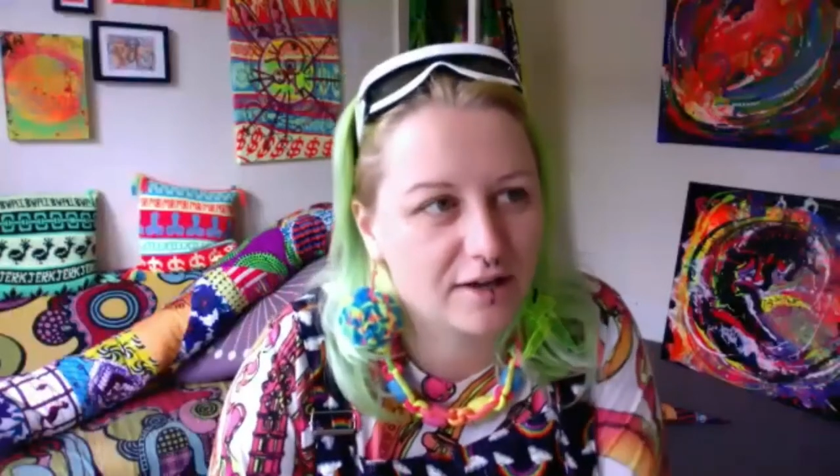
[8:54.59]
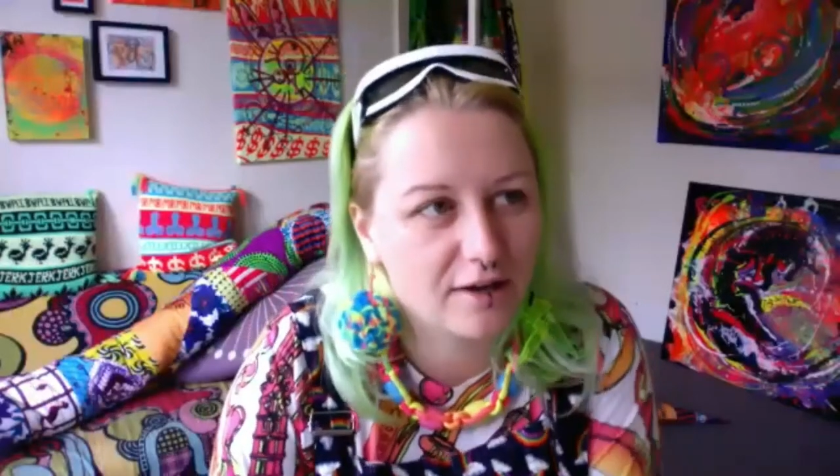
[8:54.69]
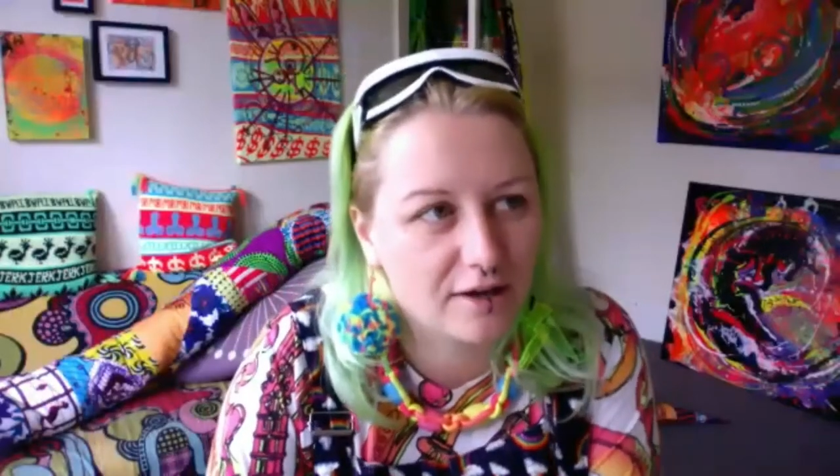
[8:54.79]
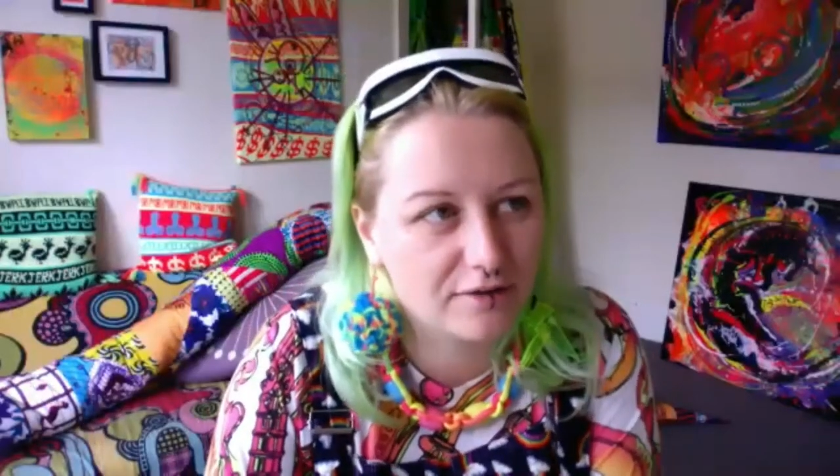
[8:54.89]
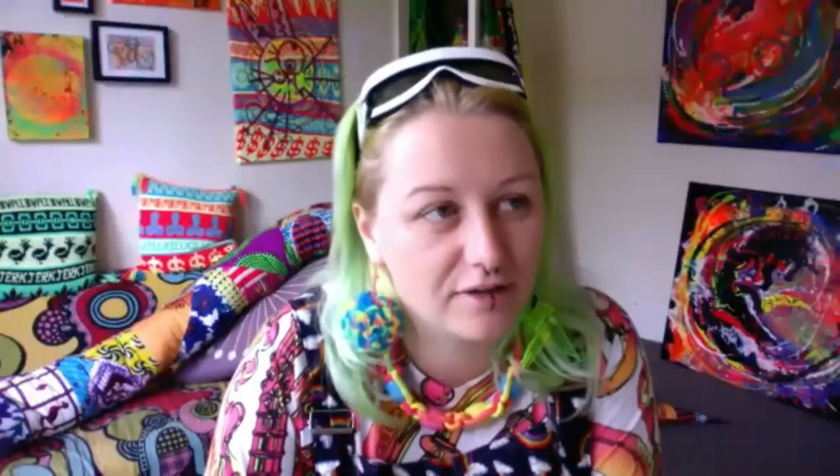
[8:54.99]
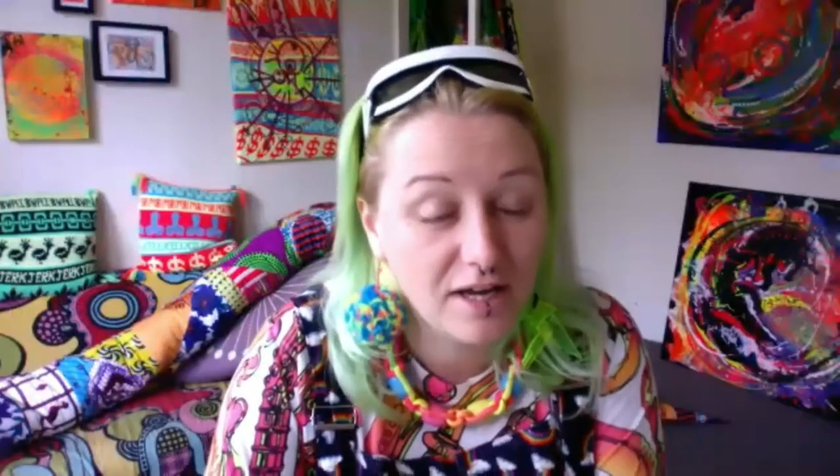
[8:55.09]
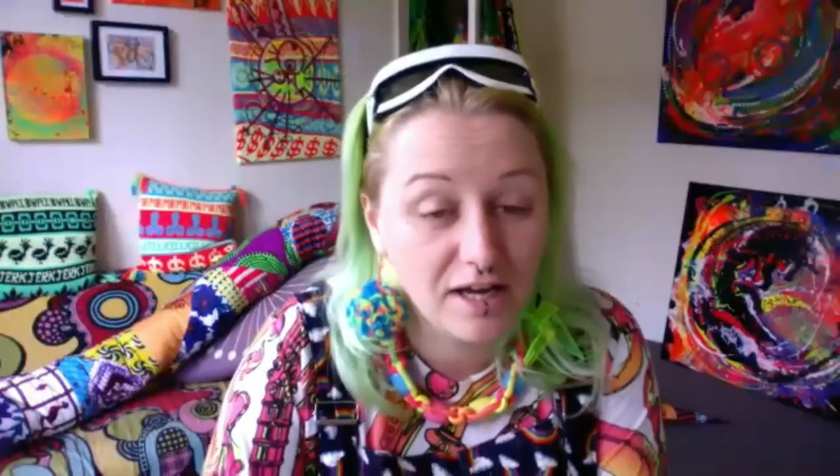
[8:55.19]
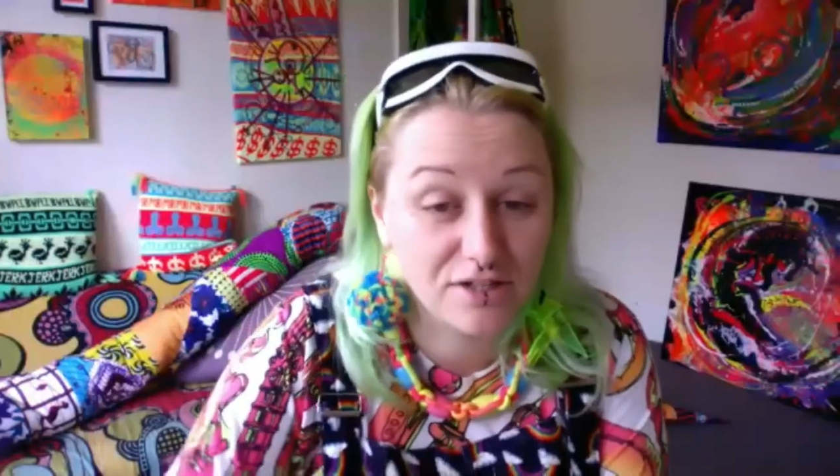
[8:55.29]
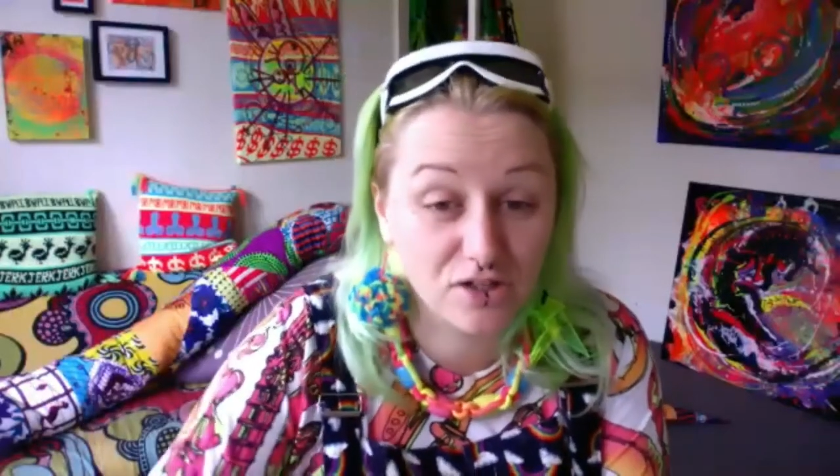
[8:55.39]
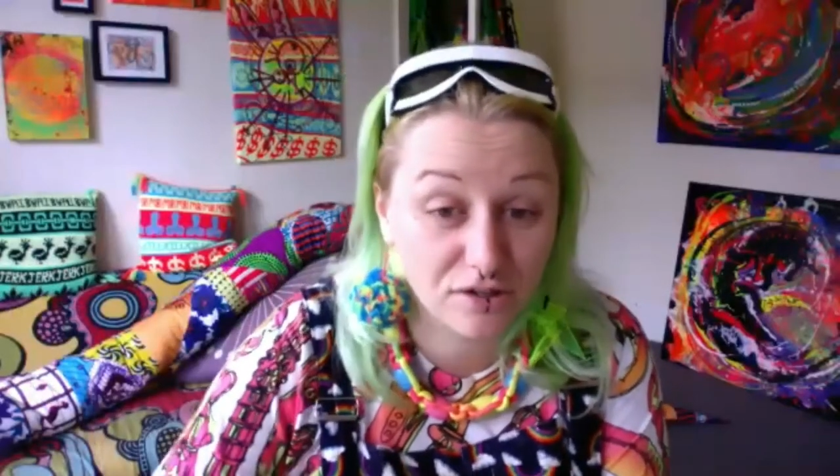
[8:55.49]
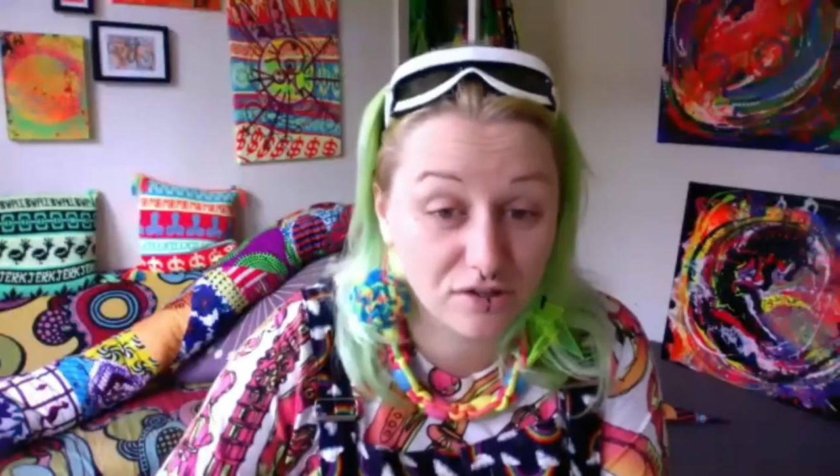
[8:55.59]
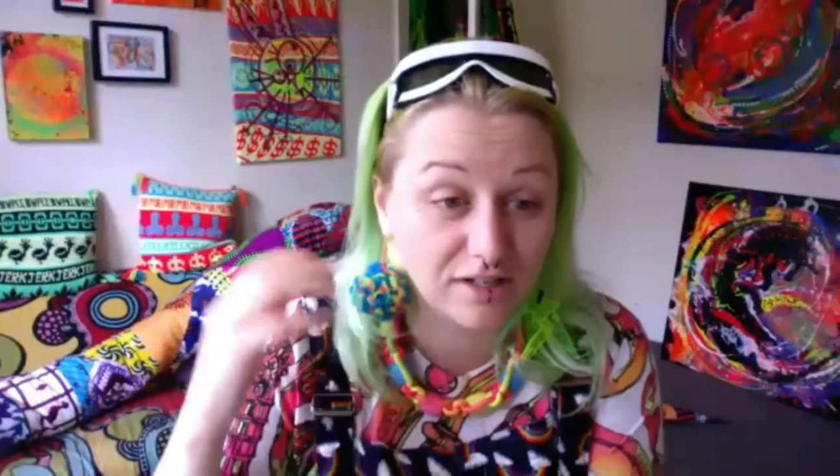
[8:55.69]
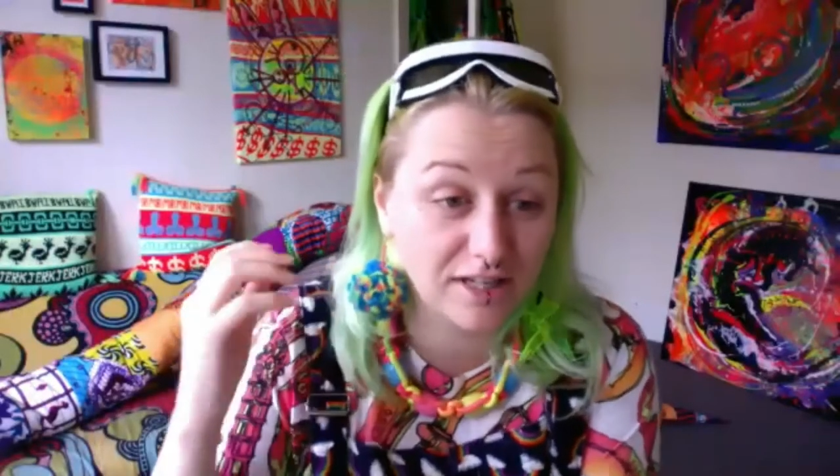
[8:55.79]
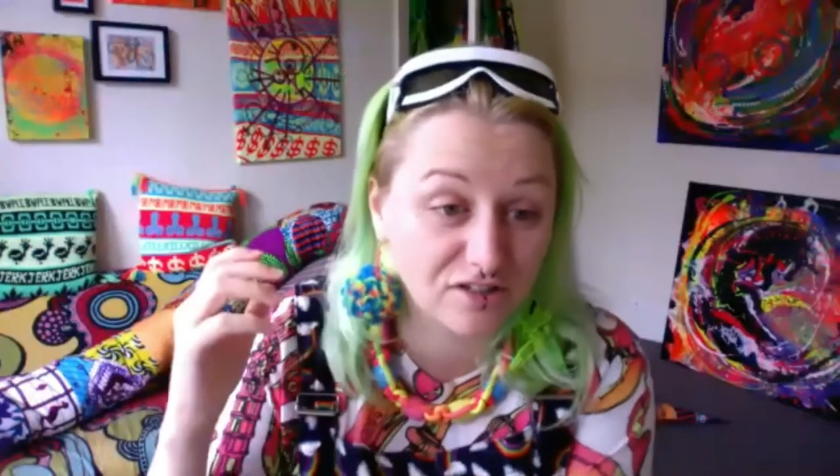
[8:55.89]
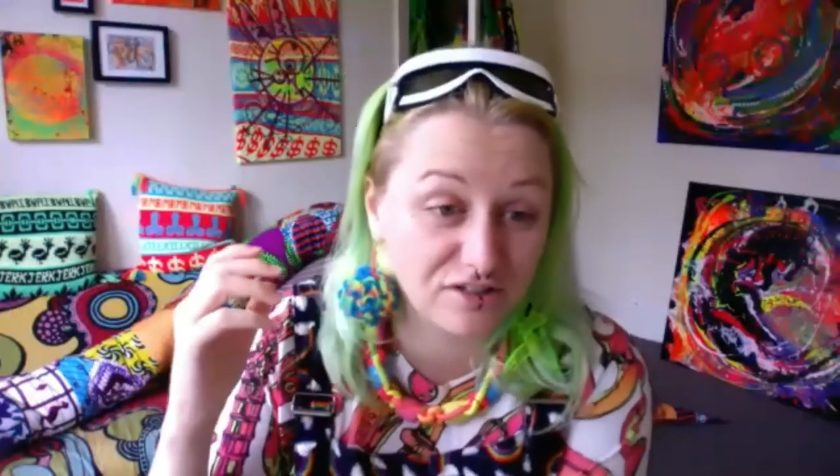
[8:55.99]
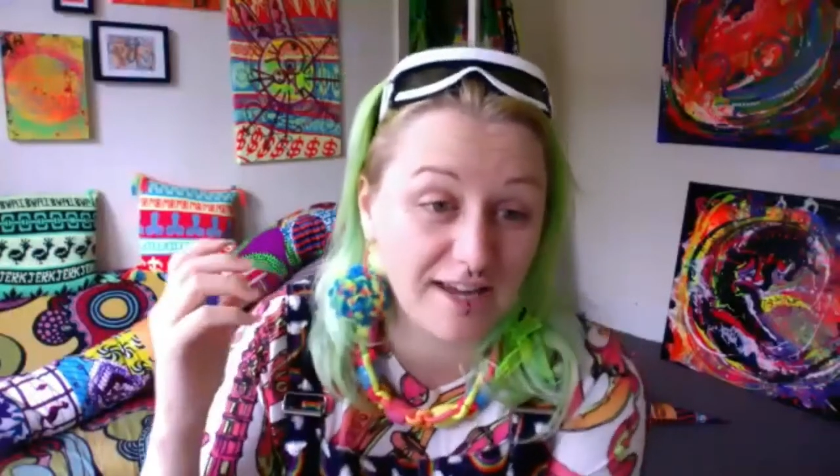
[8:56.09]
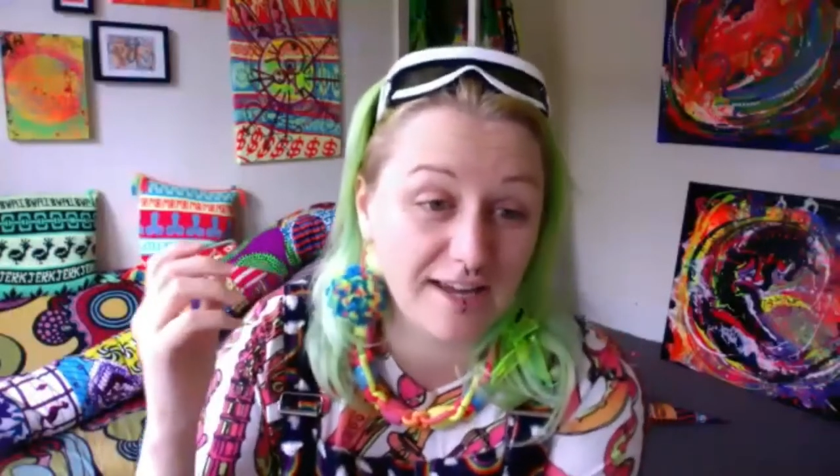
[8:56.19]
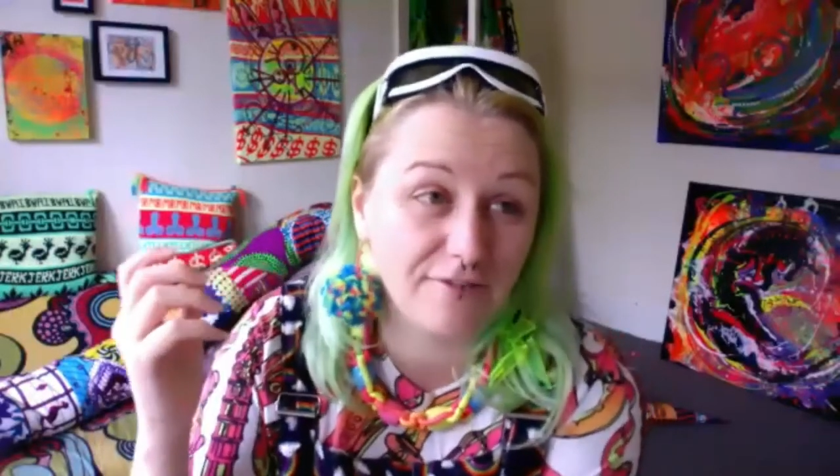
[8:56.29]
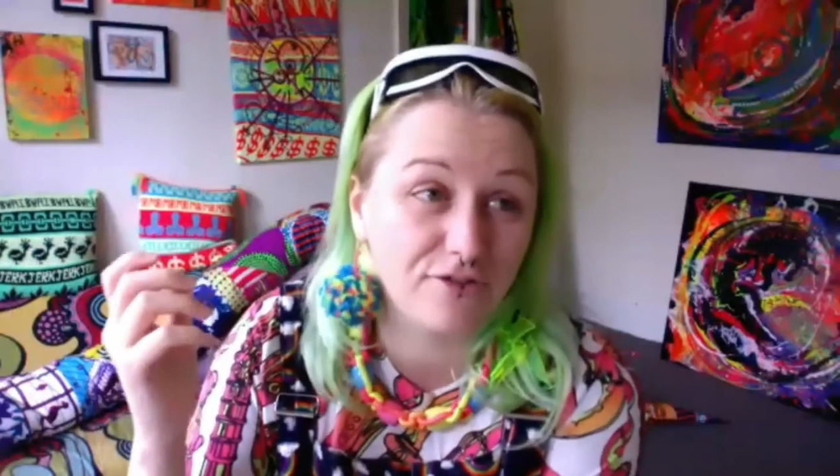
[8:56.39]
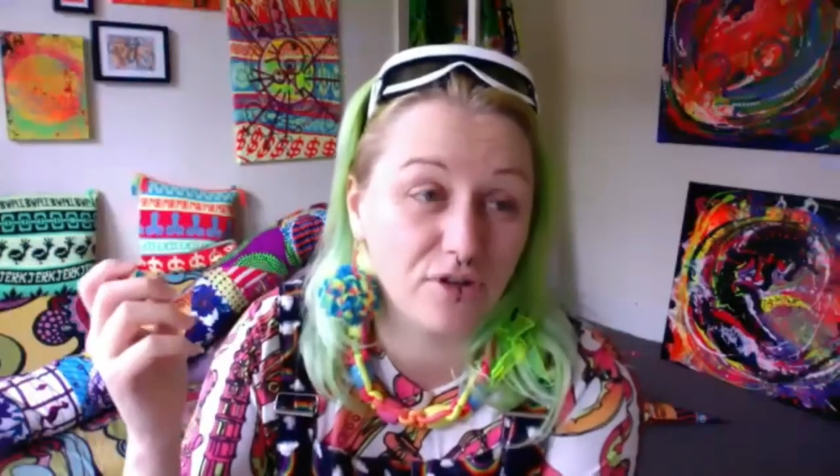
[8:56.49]
and it's always really
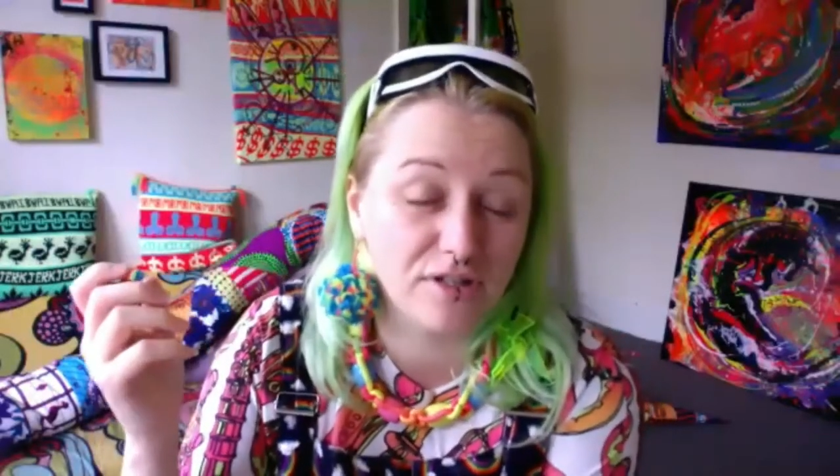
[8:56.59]
creative drawings.